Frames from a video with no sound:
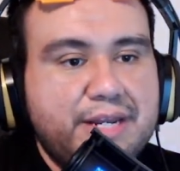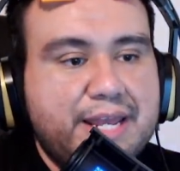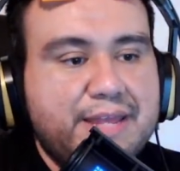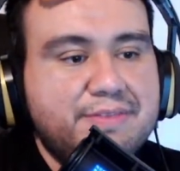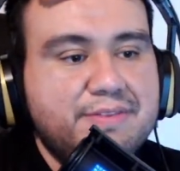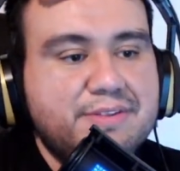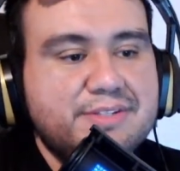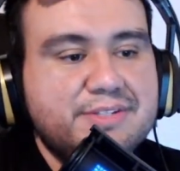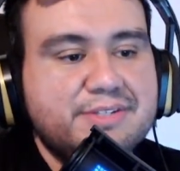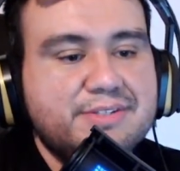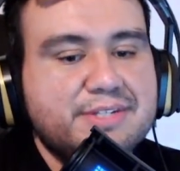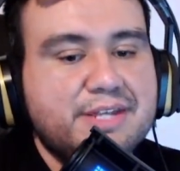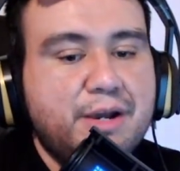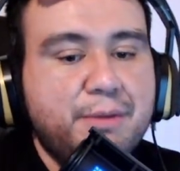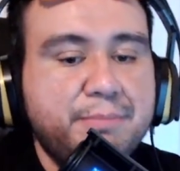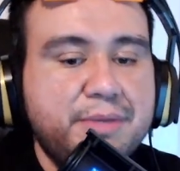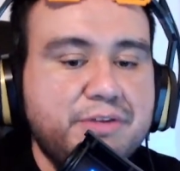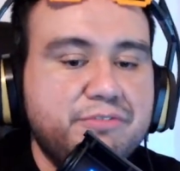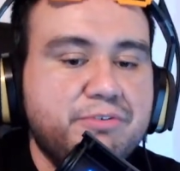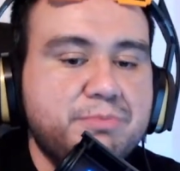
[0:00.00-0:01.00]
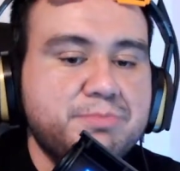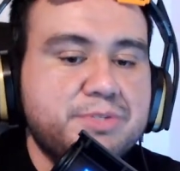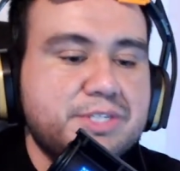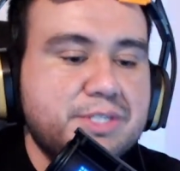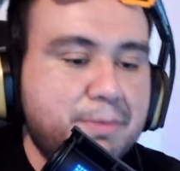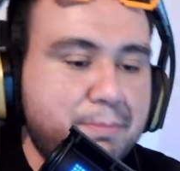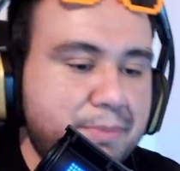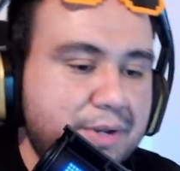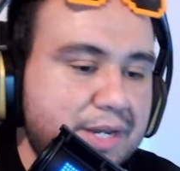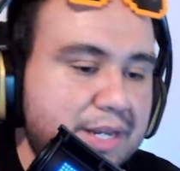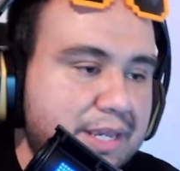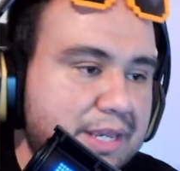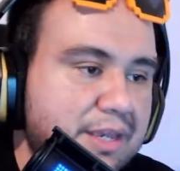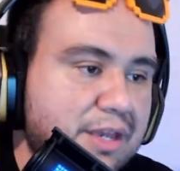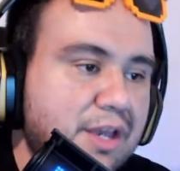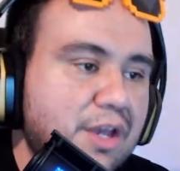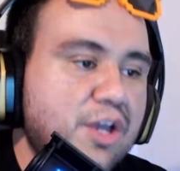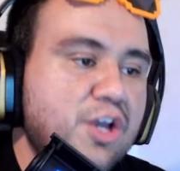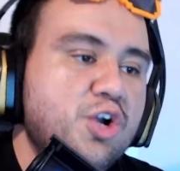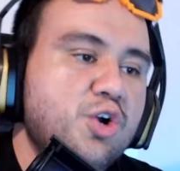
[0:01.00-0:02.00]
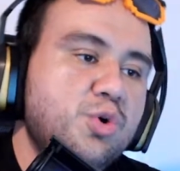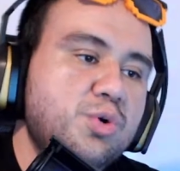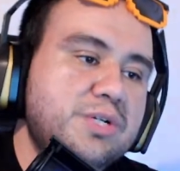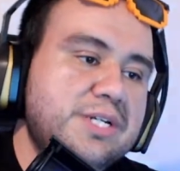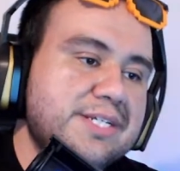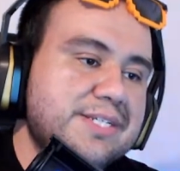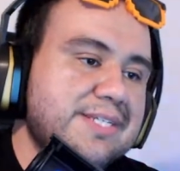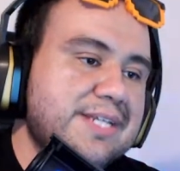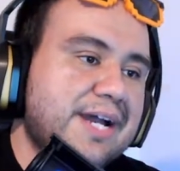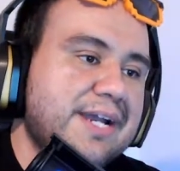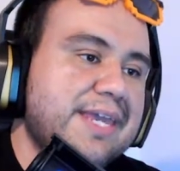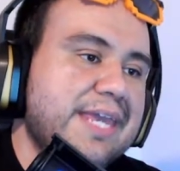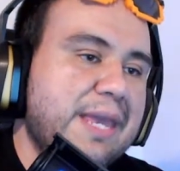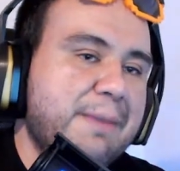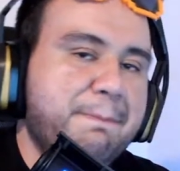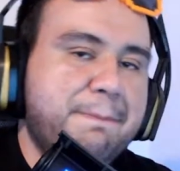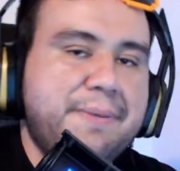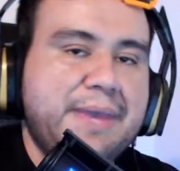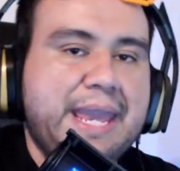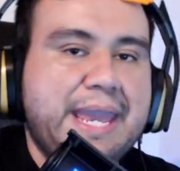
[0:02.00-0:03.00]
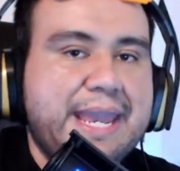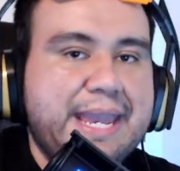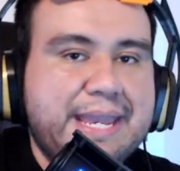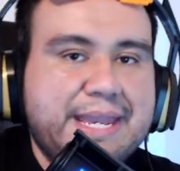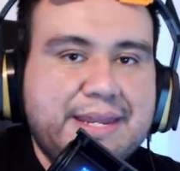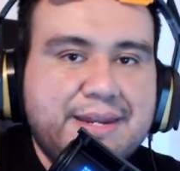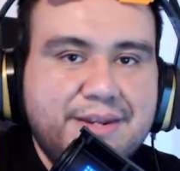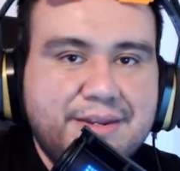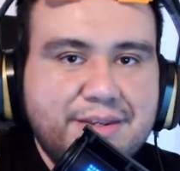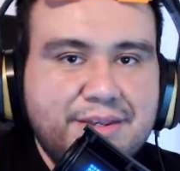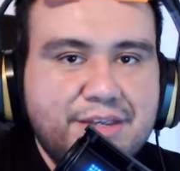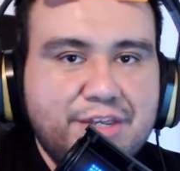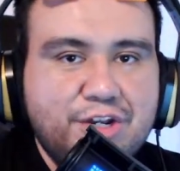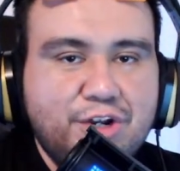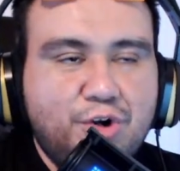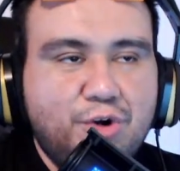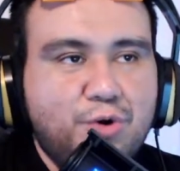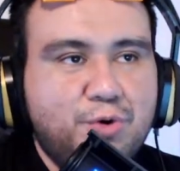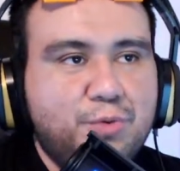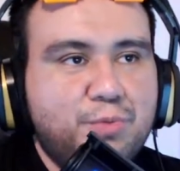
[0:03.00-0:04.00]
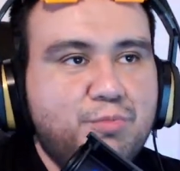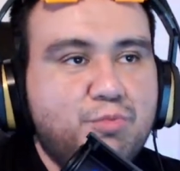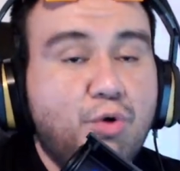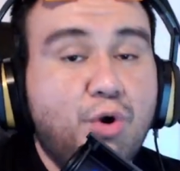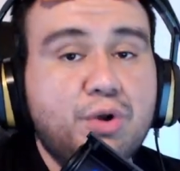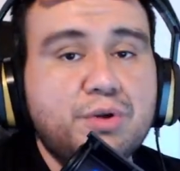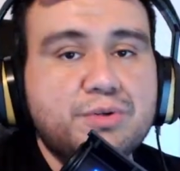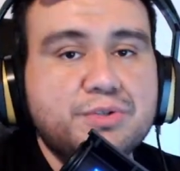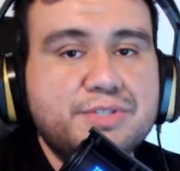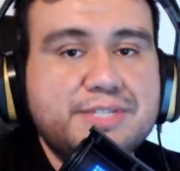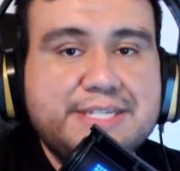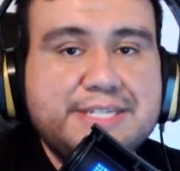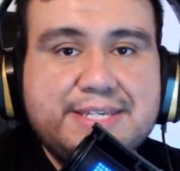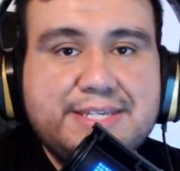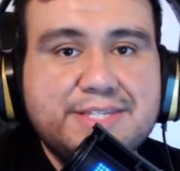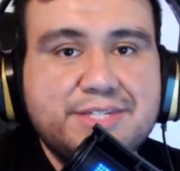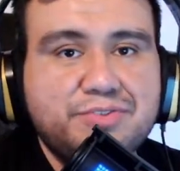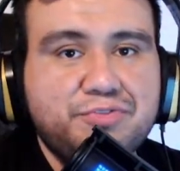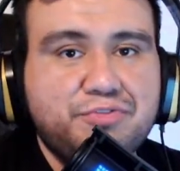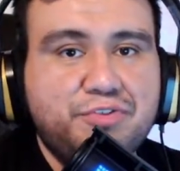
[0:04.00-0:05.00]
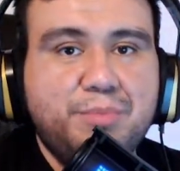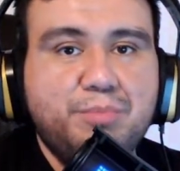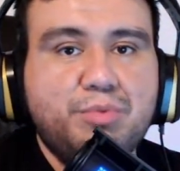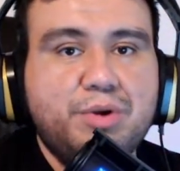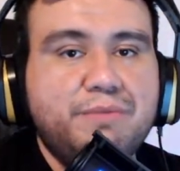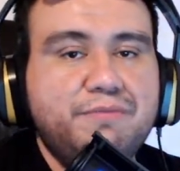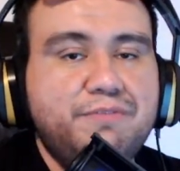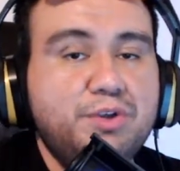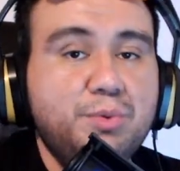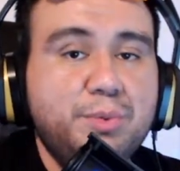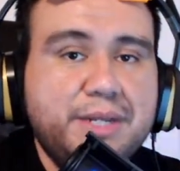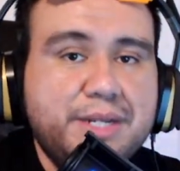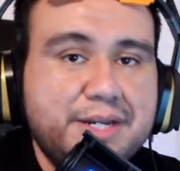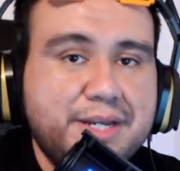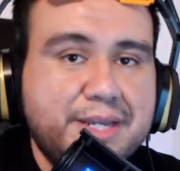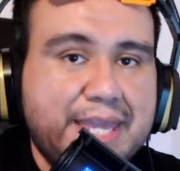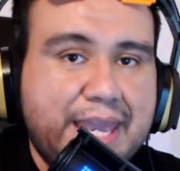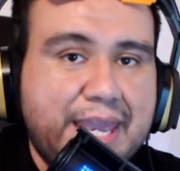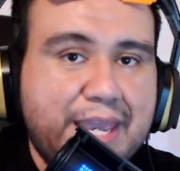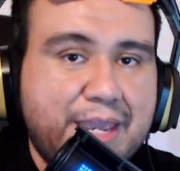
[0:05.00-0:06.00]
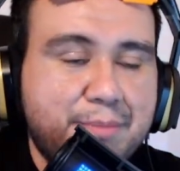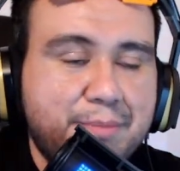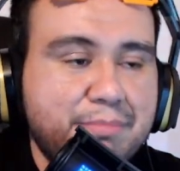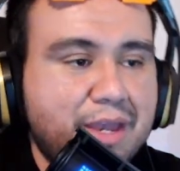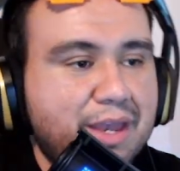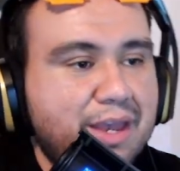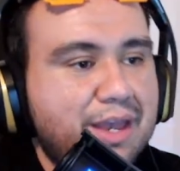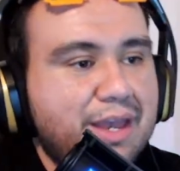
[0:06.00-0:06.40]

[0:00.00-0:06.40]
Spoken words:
And this is coming from somebody who does not get paid, you know, royalties from reviewing a game.